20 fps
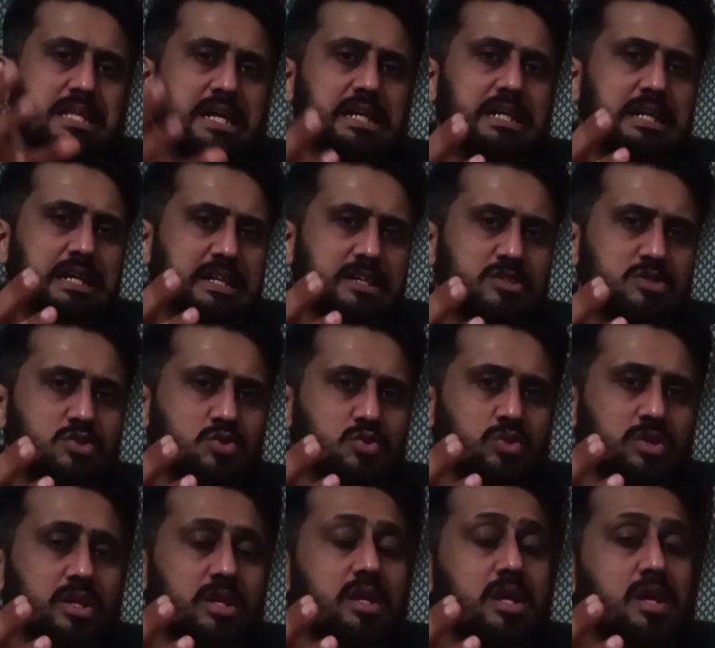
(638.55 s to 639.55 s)
that leads to
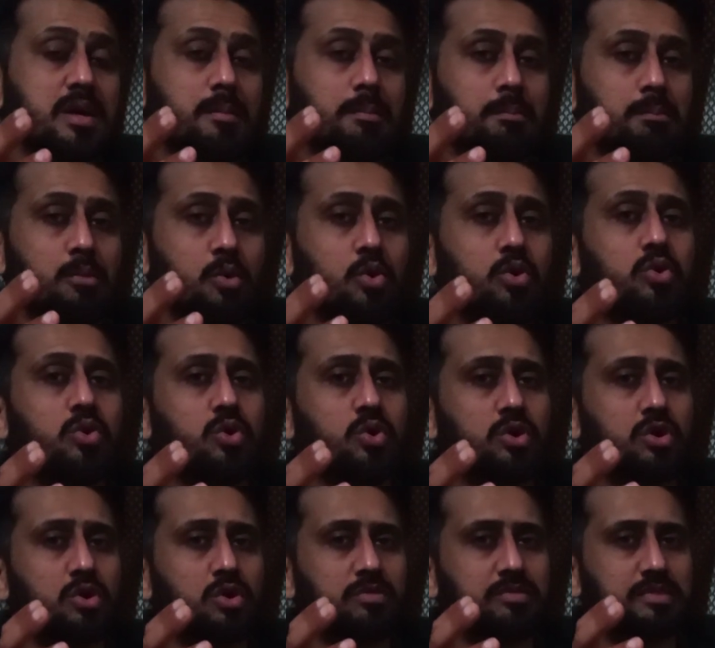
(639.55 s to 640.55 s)
the more
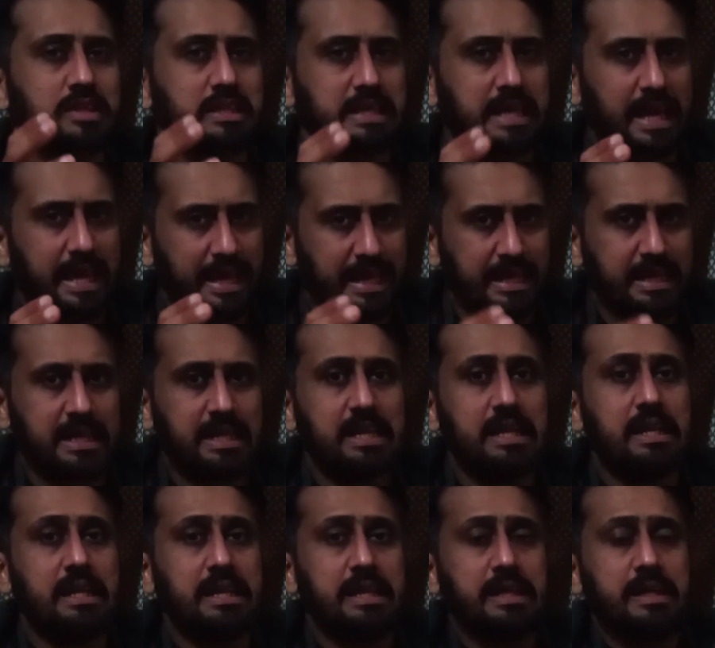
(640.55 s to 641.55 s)
closure of the
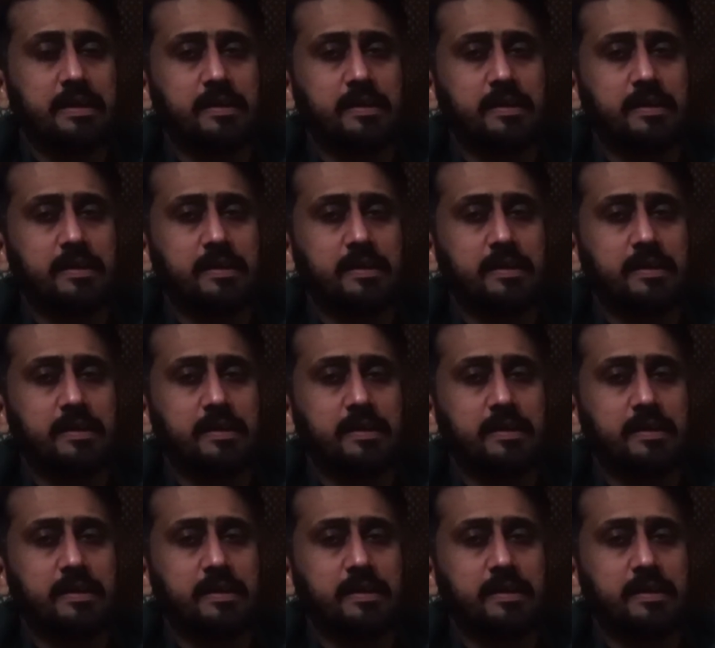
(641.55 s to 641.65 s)
angle.